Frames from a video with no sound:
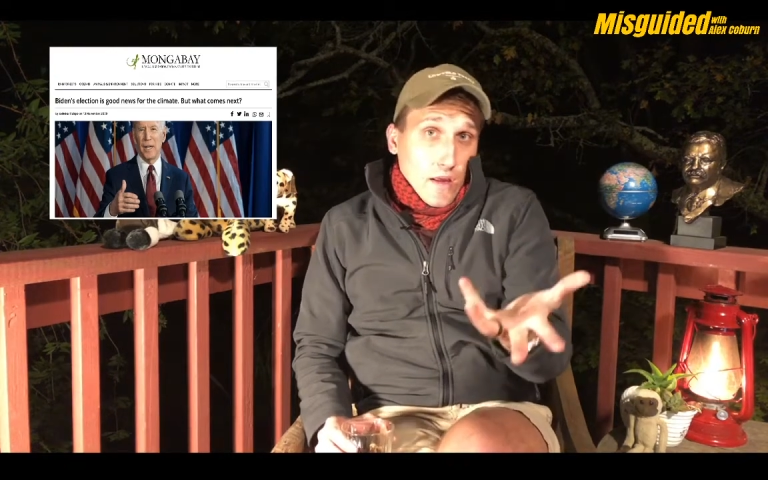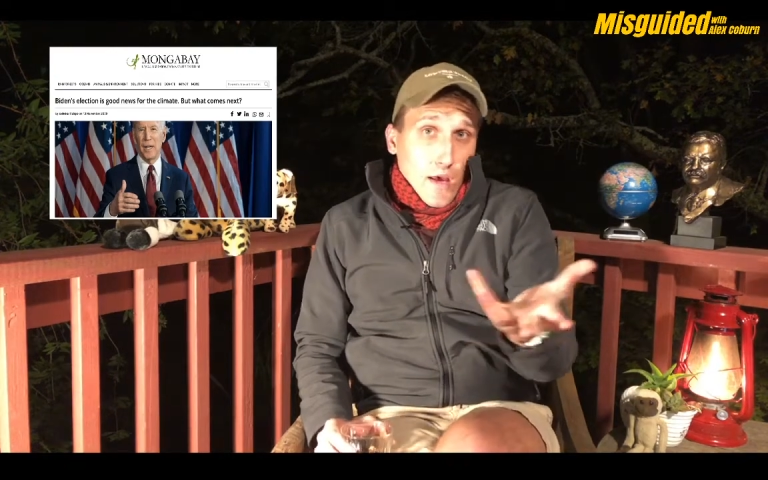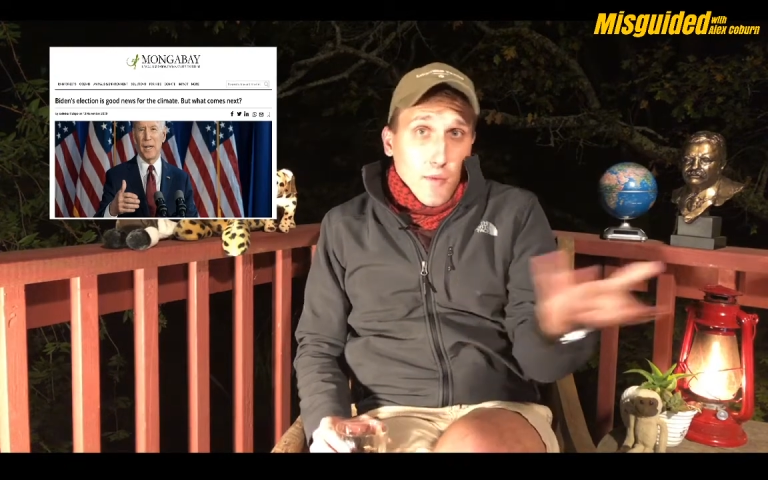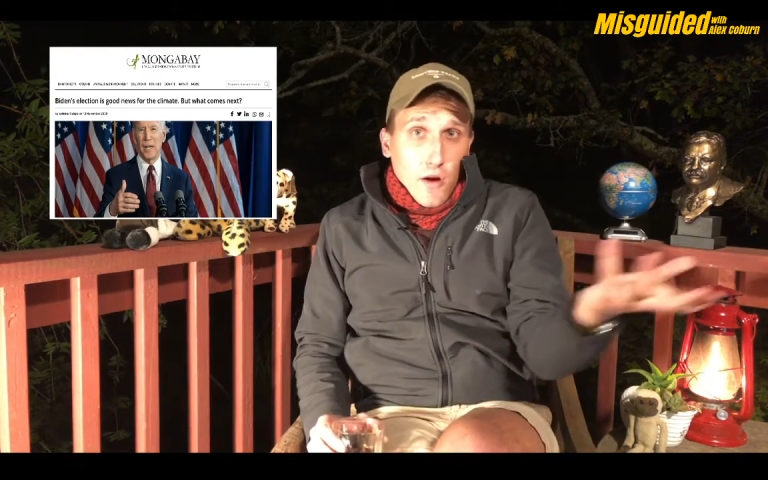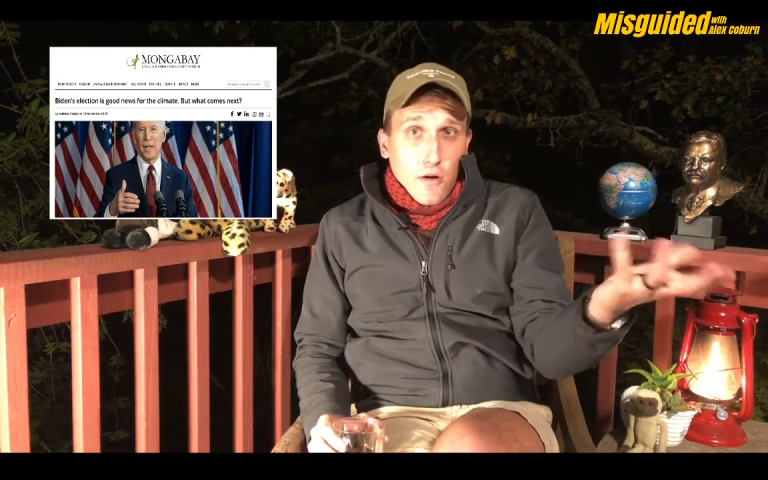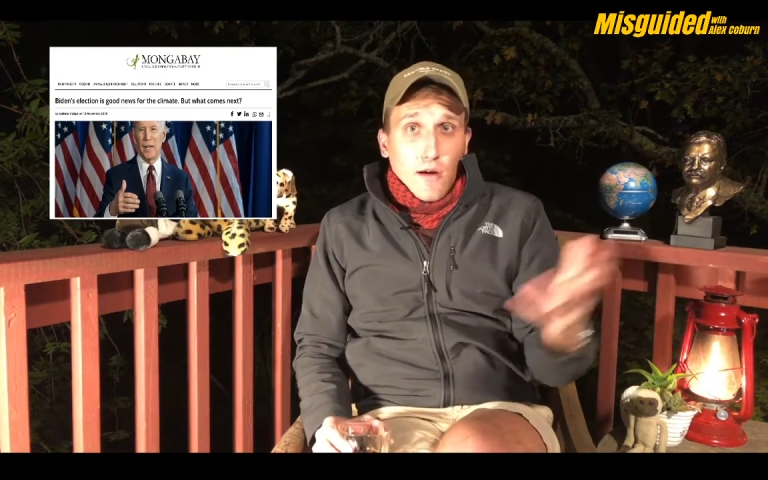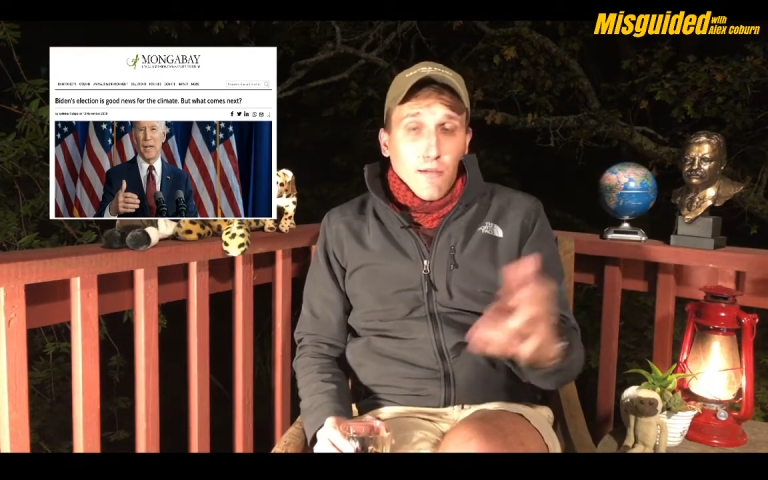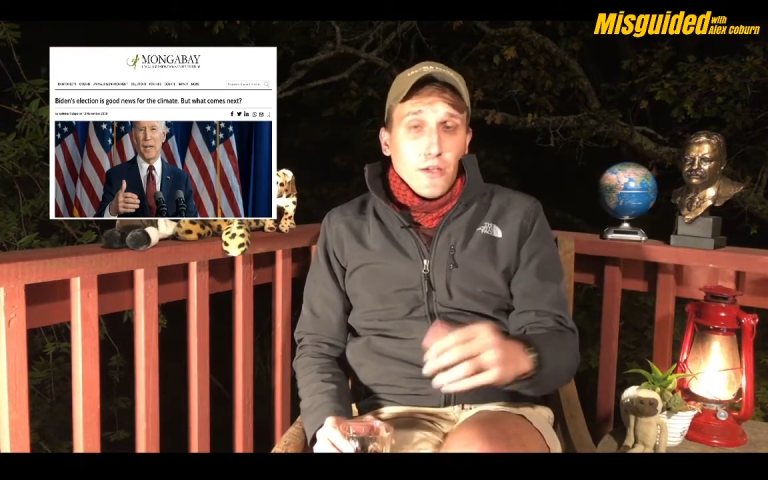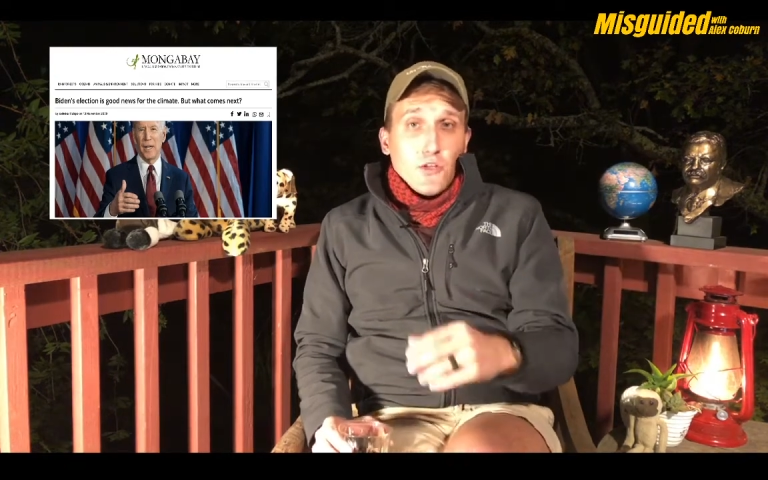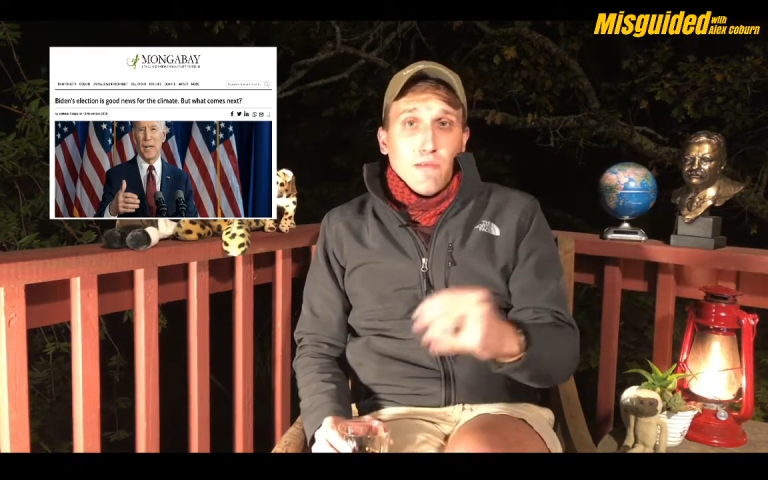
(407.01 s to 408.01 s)
America
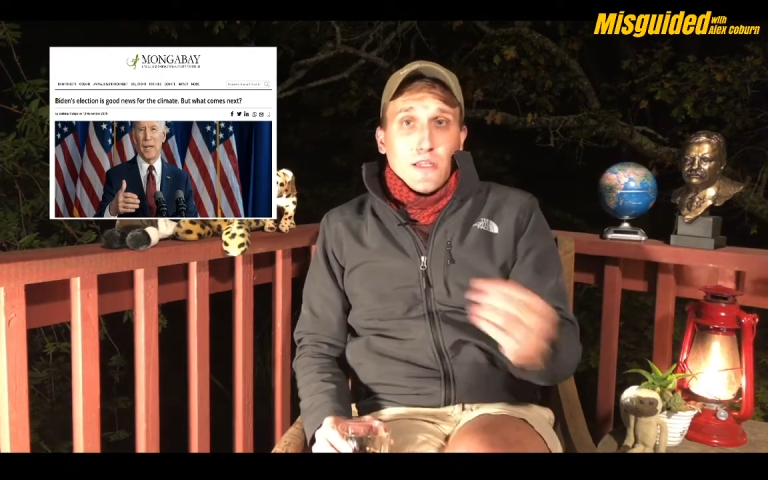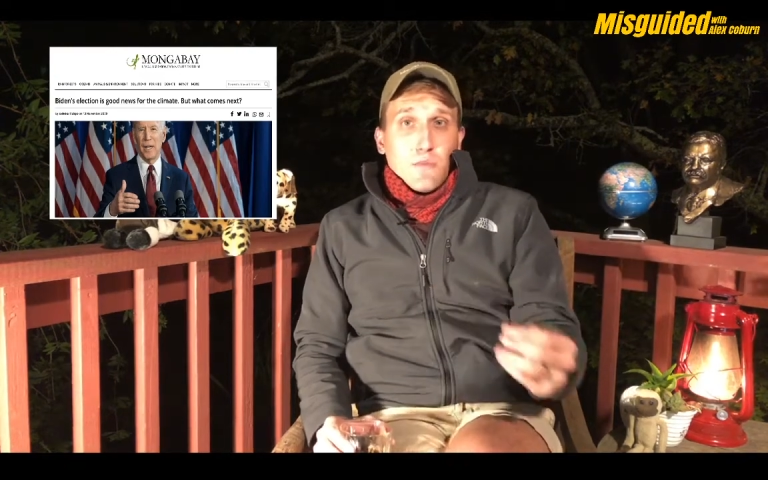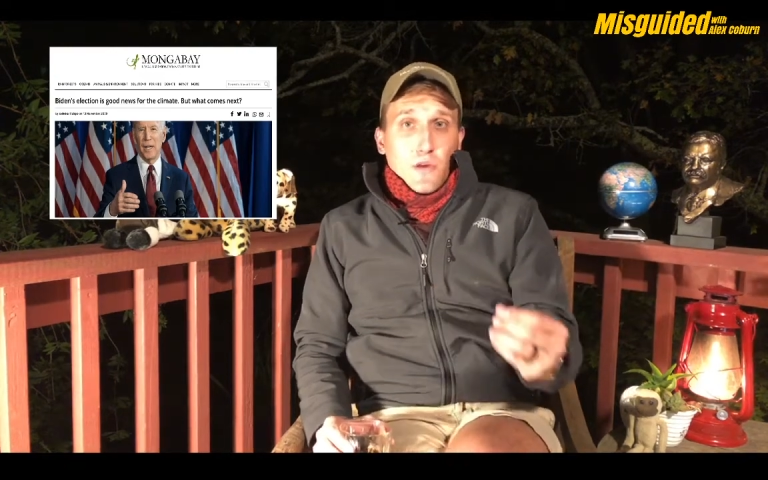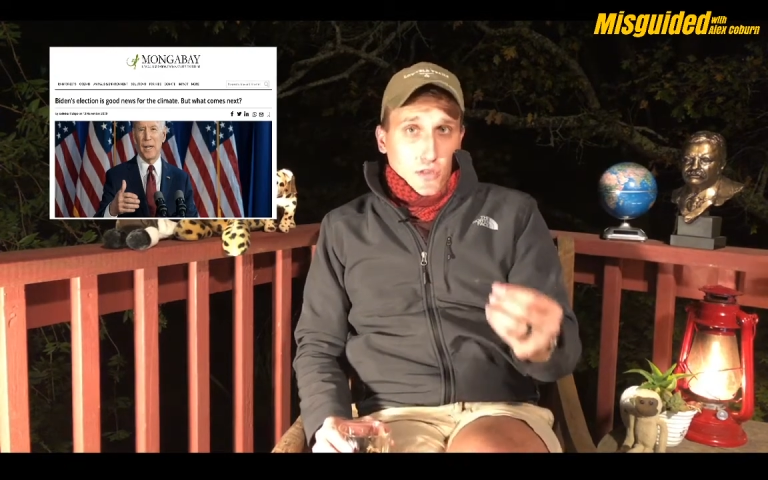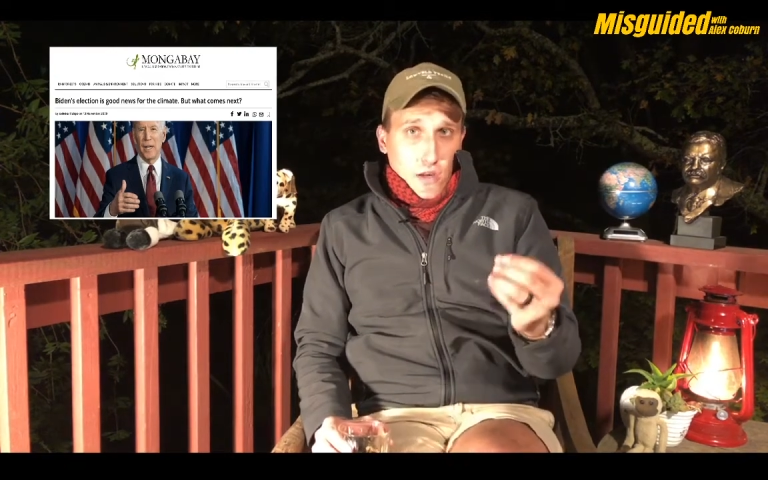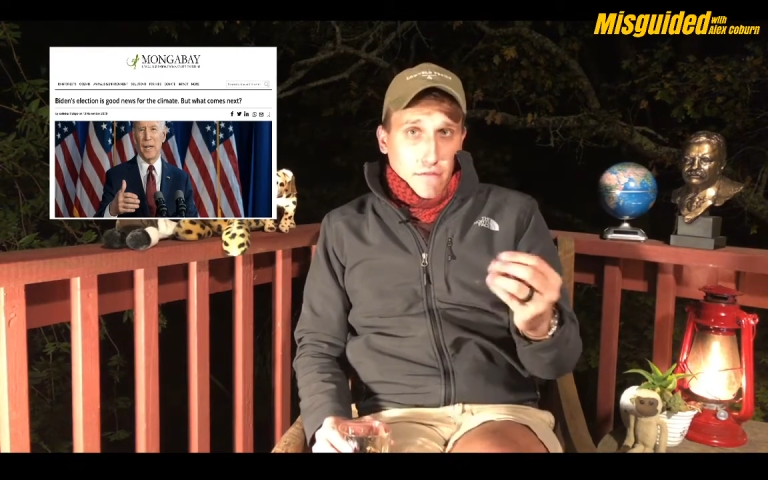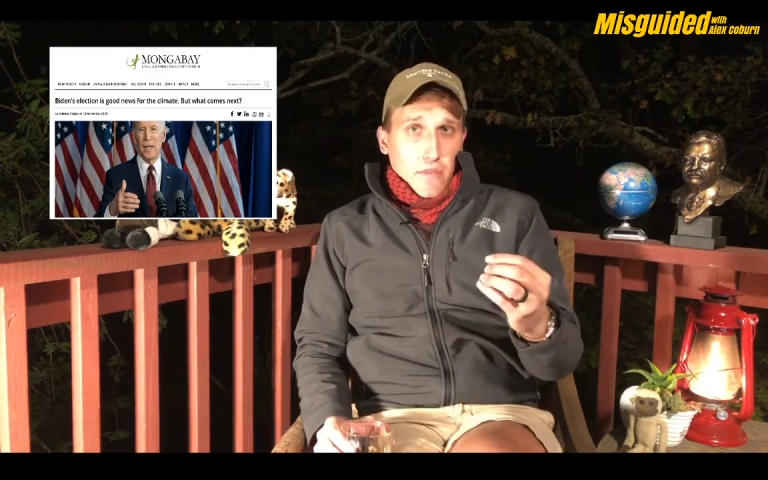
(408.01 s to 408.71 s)
allegedly is built off